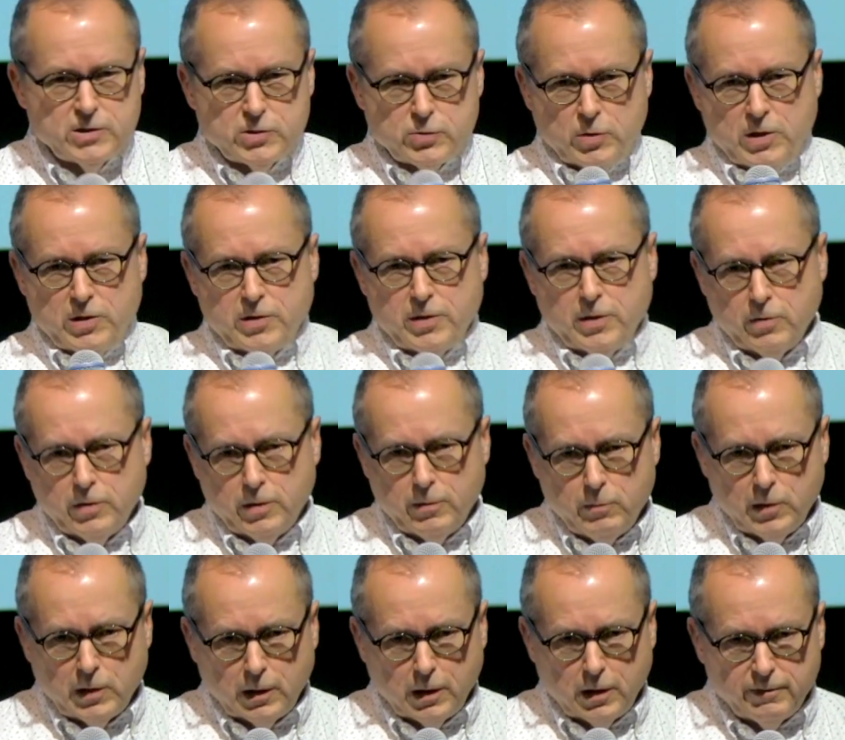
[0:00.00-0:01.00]
is right there in the
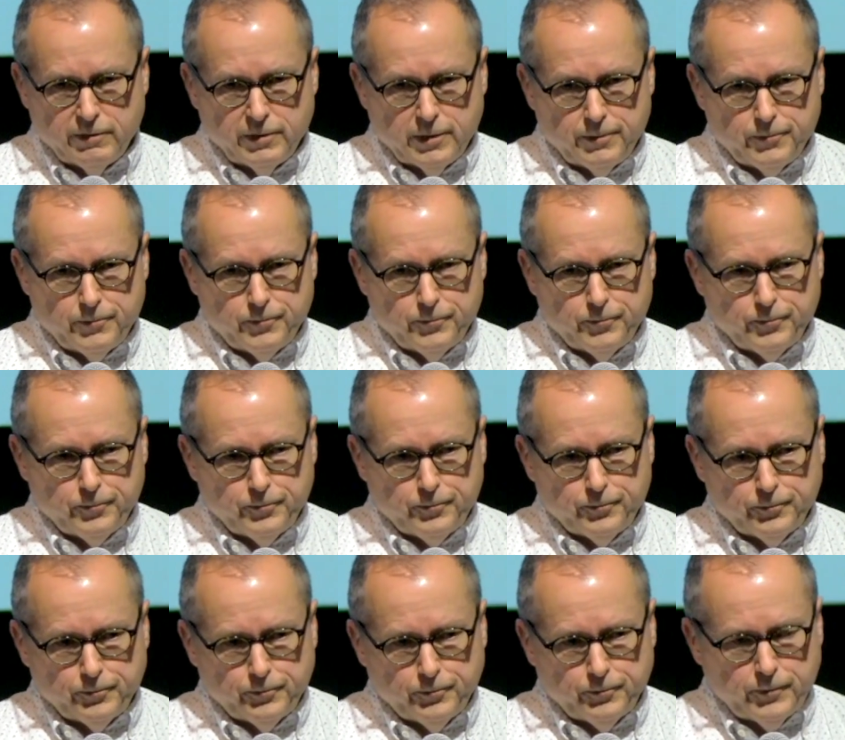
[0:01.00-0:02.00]
middle of them.
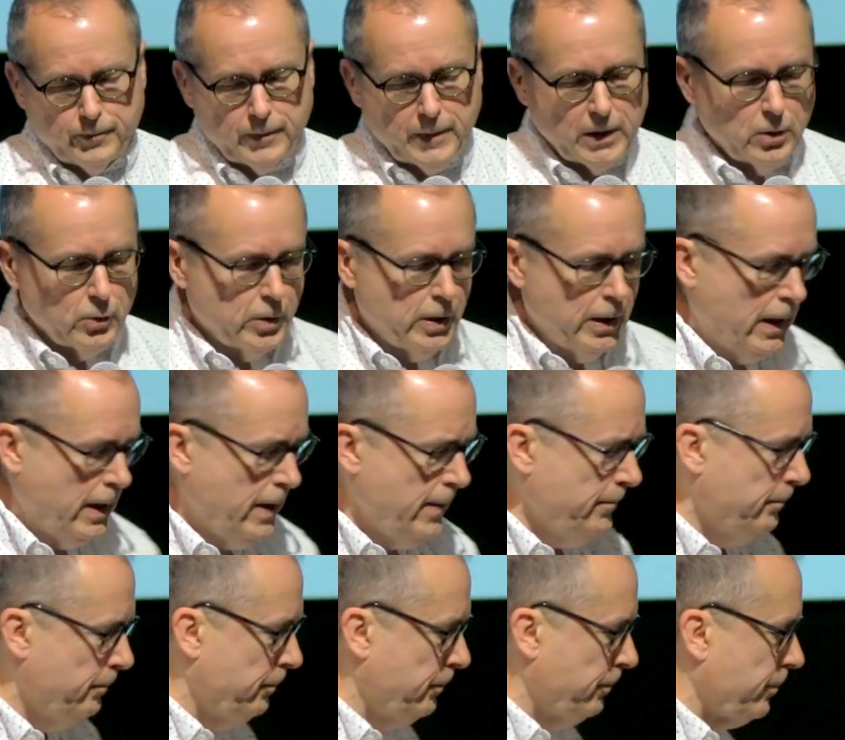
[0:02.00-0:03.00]
Okay?
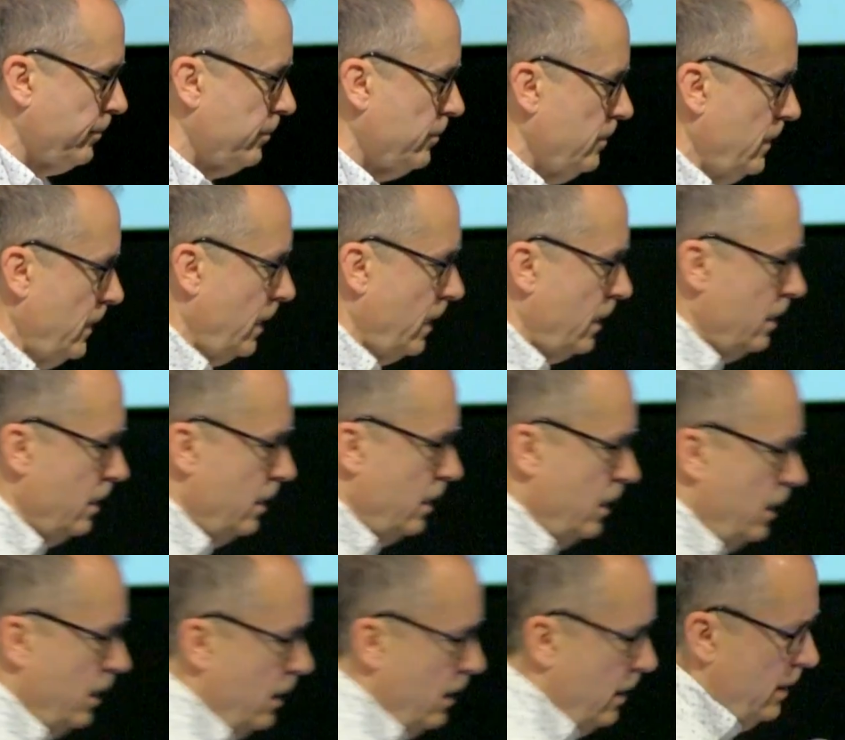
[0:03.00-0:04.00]

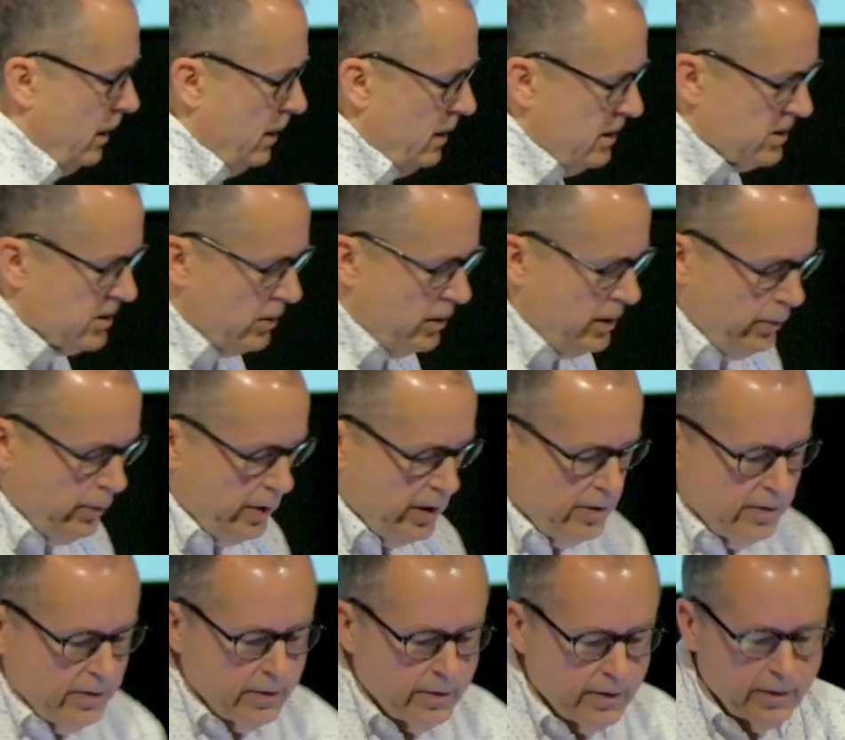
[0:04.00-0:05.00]
So anyway,
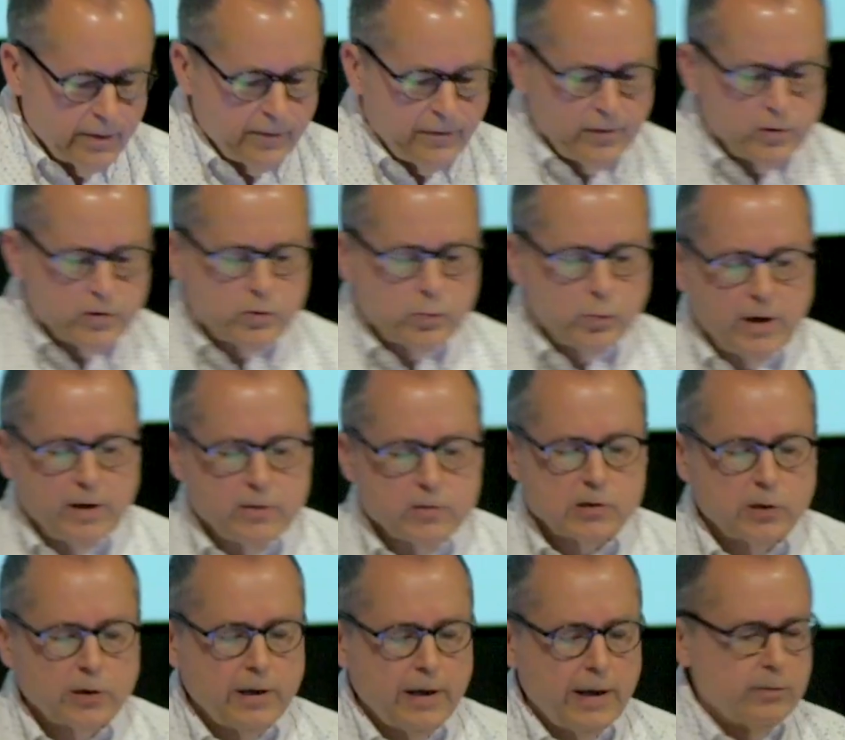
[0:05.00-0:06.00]
the first one I
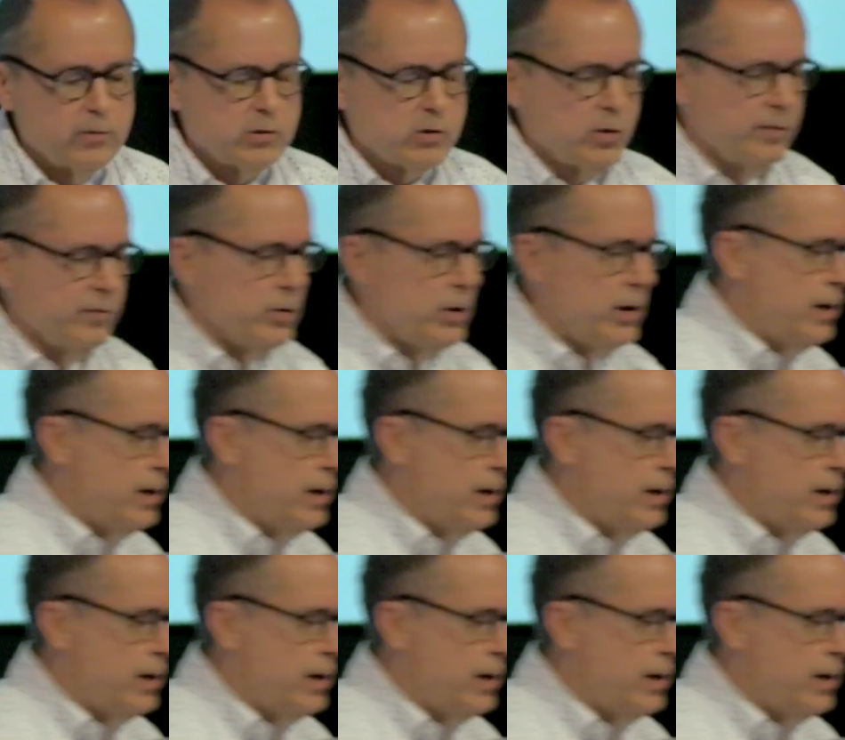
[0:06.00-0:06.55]
was looking at was over in